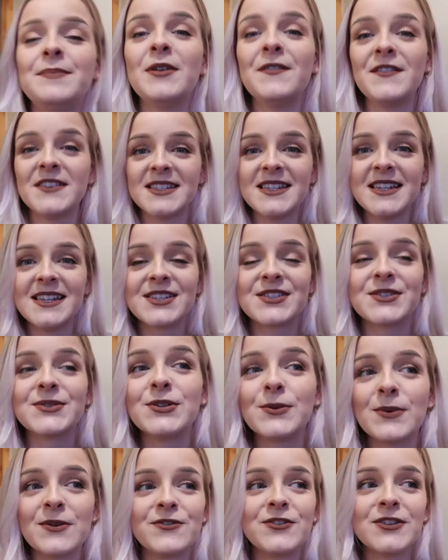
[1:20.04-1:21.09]
privacy, so
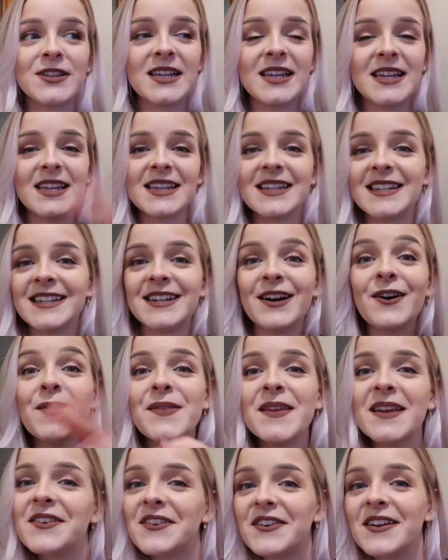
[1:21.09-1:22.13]
no one really on
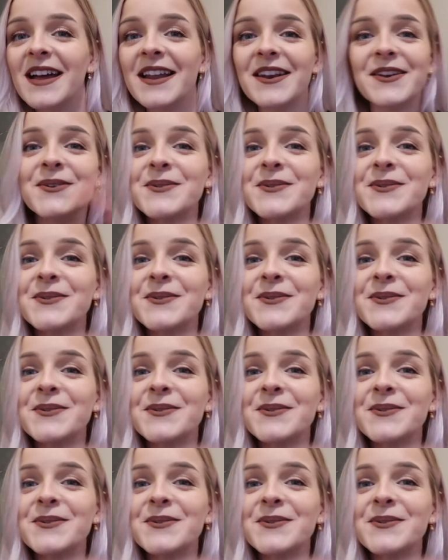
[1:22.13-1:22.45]
the internet